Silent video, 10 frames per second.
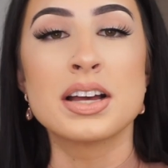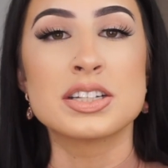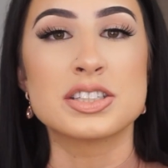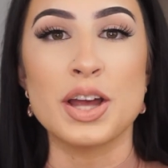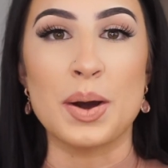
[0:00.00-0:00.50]

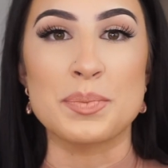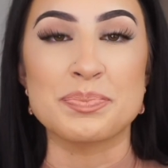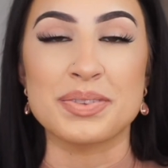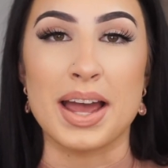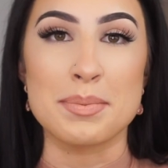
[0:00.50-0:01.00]
So
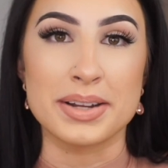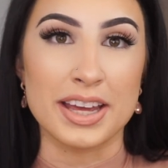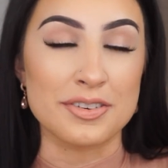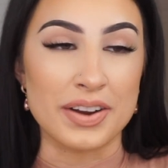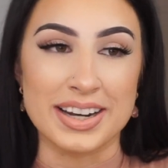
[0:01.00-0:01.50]
I'm gonna
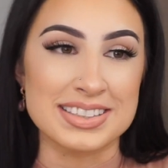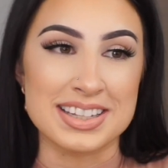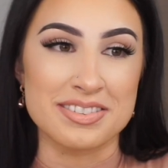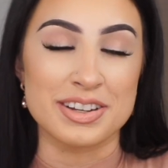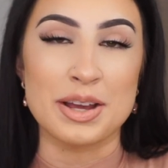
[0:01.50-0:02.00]
get right
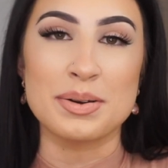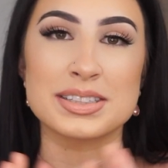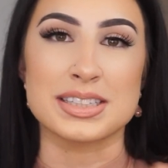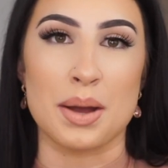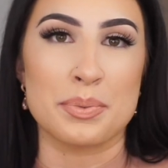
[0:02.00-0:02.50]
into the video
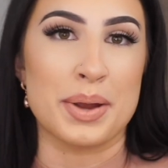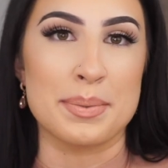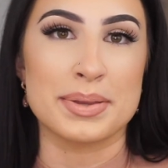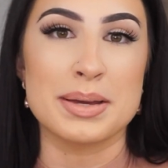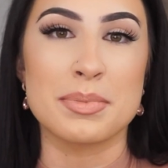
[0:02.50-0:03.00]
and stop
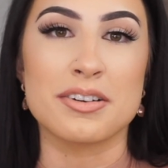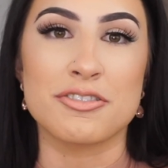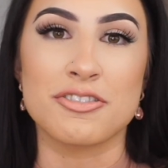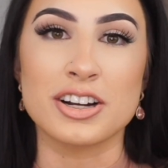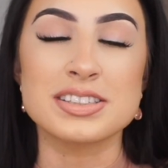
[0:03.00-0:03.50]
rambling, but
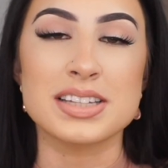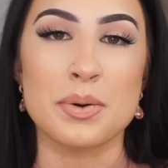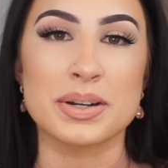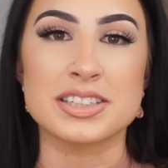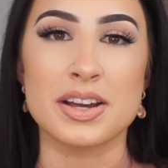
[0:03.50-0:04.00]
first I
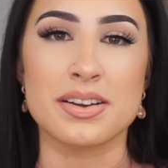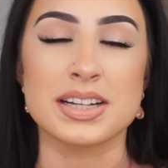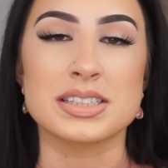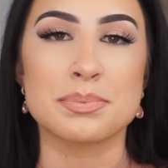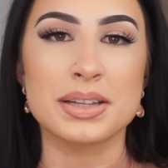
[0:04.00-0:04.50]
want to tell you
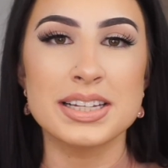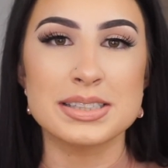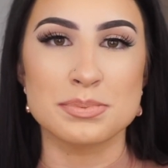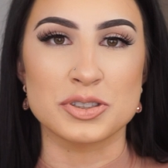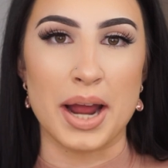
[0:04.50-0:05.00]
guys to please
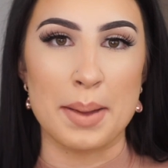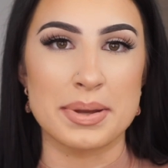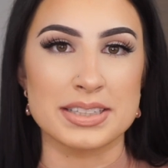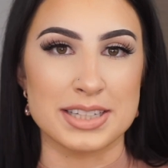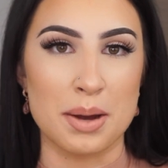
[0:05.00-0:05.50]
subscribe
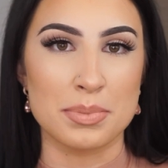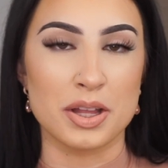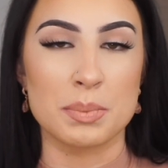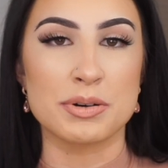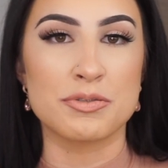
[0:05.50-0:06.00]
down
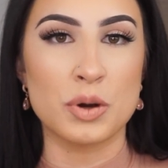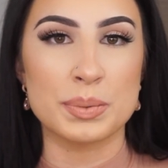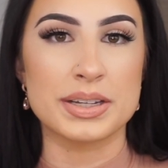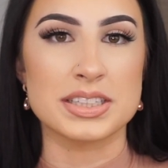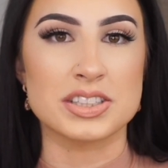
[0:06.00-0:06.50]
below before
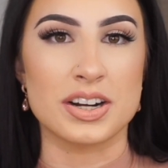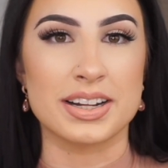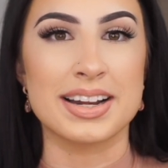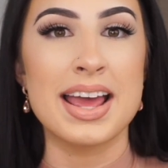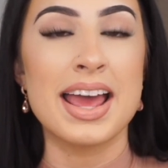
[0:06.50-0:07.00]
we get started